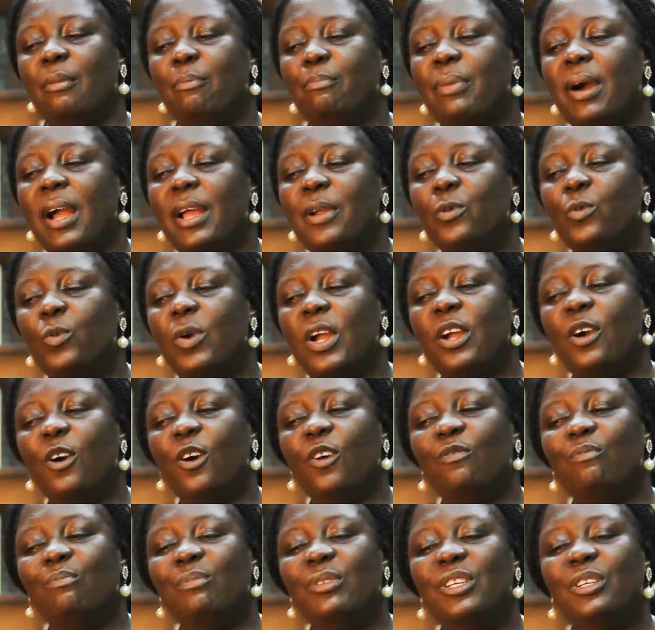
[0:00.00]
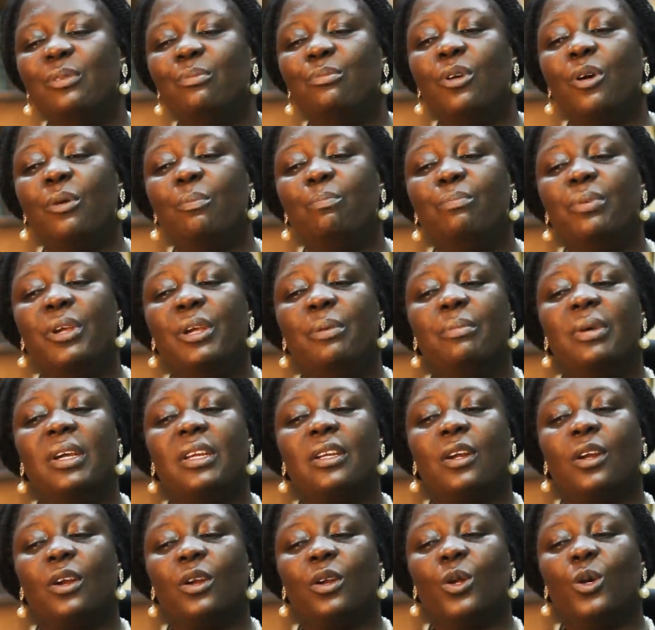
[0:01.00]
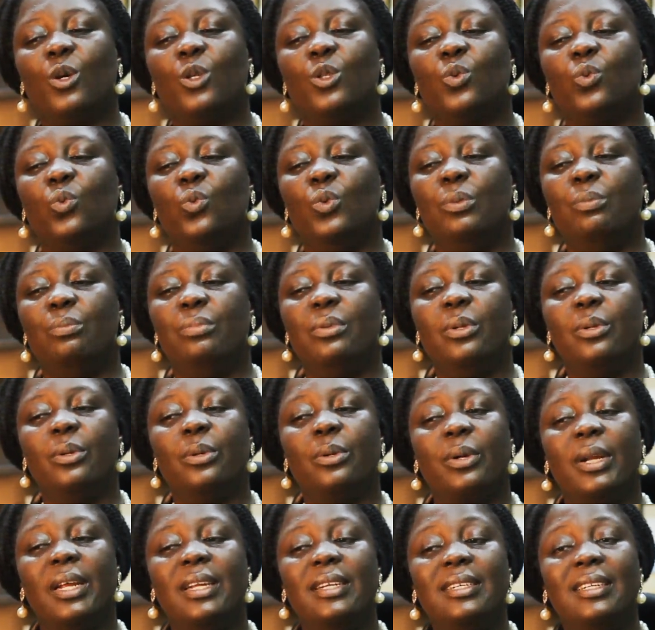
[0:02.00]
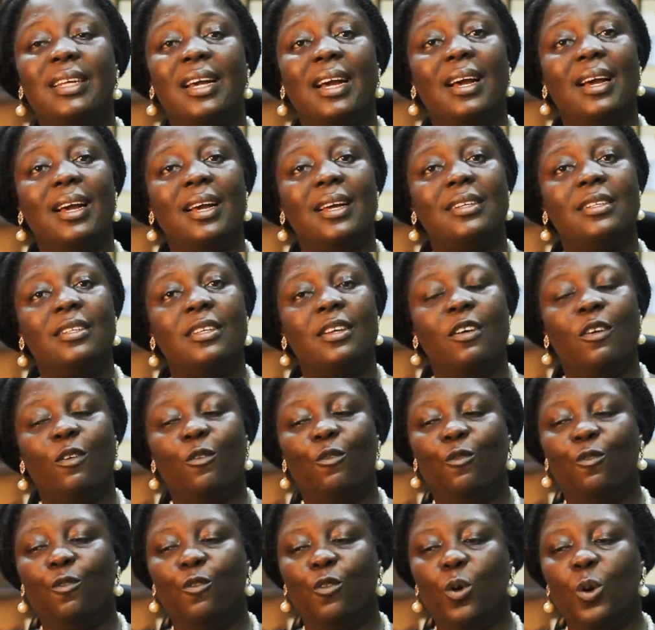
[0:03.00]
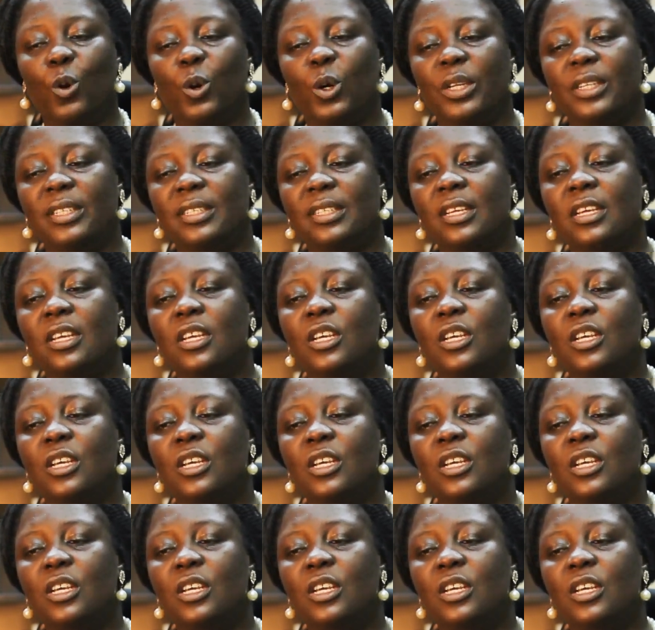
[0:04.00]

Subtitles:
by way of minimum payment clause will be rendered void.